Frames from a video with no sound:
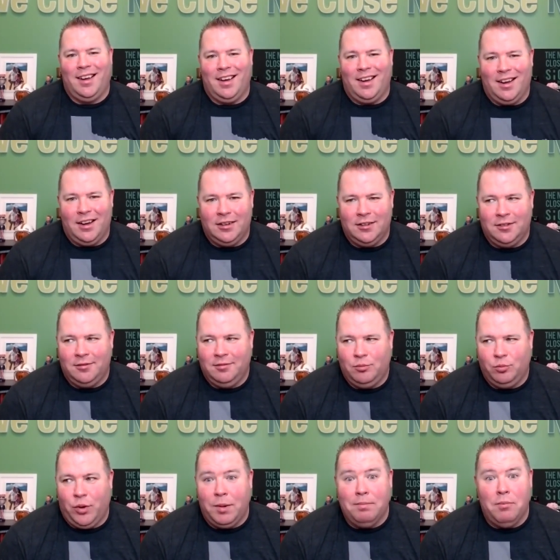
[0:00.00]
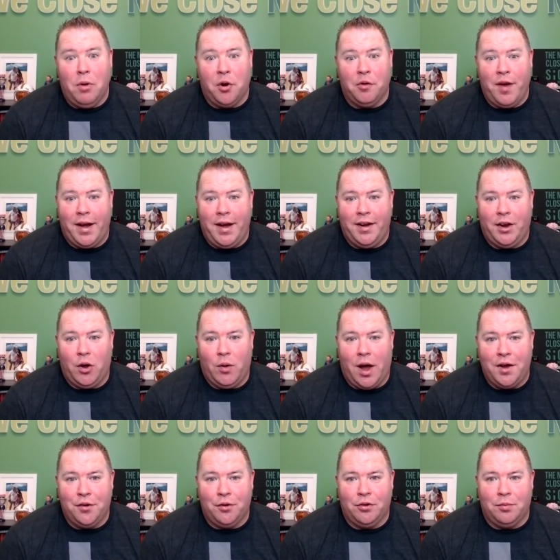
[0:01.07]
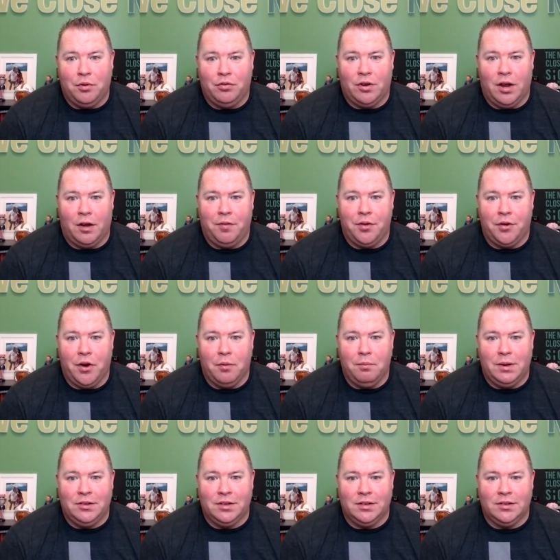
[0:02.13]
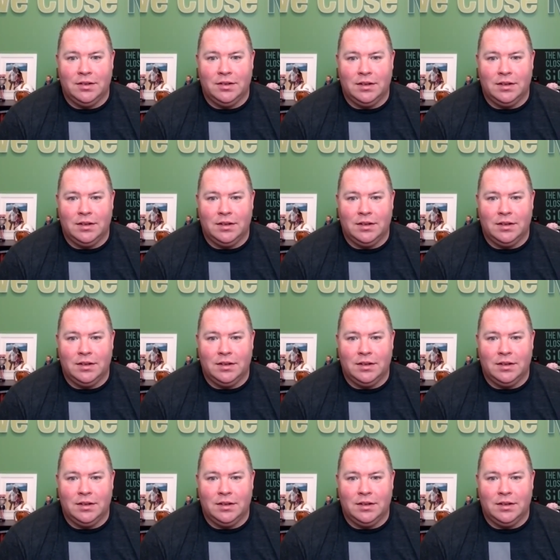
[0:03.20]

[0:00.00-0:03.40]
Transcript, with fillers: uh, re motivated to go out and do some new stuff in their note business.